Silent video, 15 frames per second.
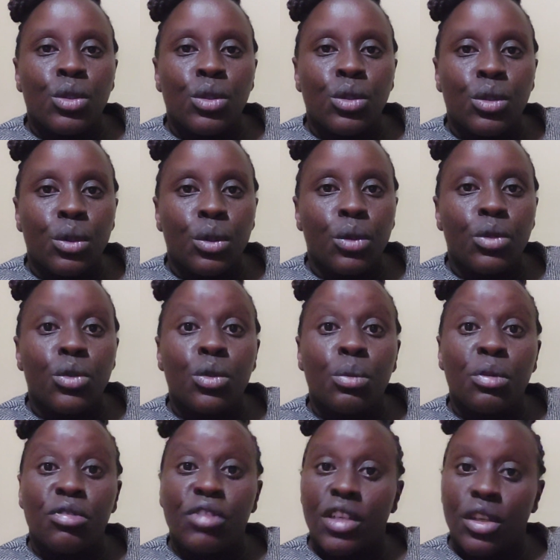So to
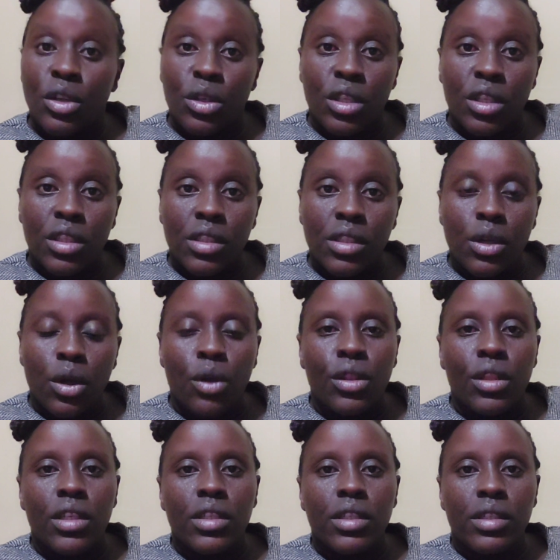be very honest,
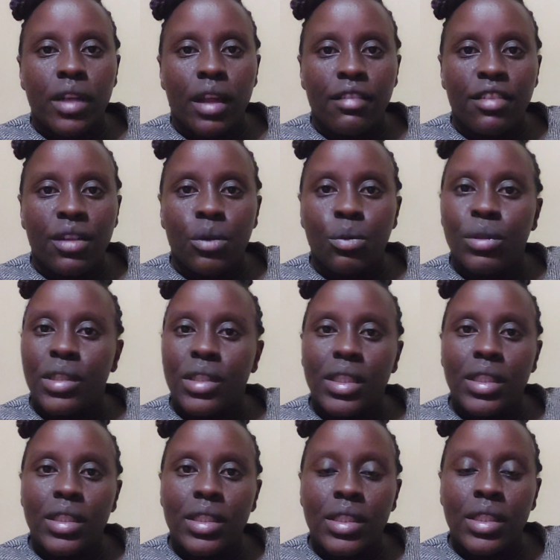on this travel, we
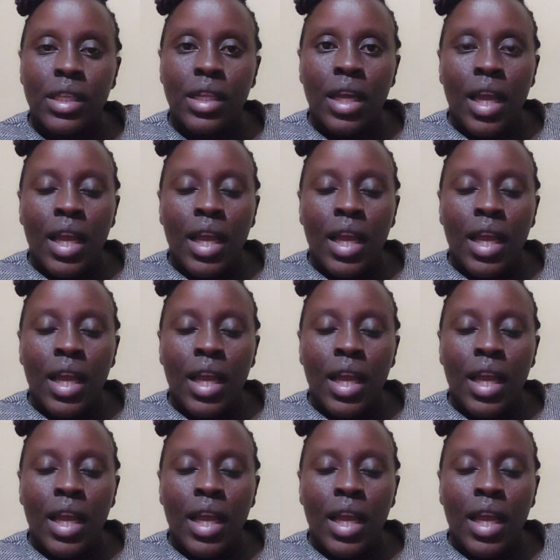didn't